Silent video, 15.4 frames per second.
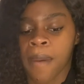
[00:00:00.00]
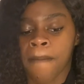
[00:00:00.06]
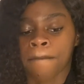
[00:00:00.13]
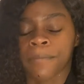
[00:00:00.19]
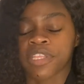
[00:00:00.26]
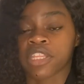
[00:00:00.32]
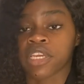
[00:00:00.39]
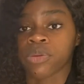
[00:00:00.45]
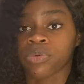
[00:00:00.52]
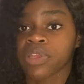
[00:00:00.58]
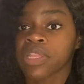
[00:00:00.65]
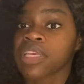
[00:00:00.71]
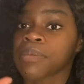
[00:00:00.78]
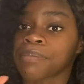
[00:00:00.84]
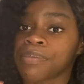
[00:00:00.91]
But they're
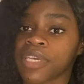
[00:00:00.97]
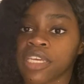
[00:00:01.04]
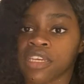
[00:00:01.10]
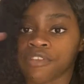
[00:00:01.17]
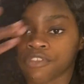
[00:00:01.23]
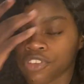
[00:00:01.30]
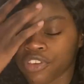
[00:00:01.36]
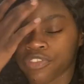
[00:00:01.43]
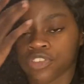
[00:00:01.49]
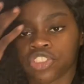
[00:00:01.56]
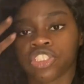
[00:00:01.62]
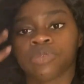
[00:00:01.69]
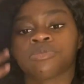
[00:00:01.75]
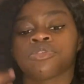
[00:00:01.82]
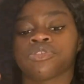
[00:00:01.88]
really big. If you ever
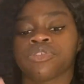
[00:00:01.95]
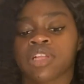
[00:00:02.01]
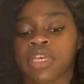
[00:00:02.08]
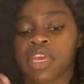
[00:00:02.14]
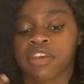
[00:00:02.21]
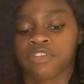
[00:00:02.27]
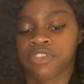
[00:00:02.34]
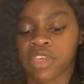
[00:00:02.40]
ship through like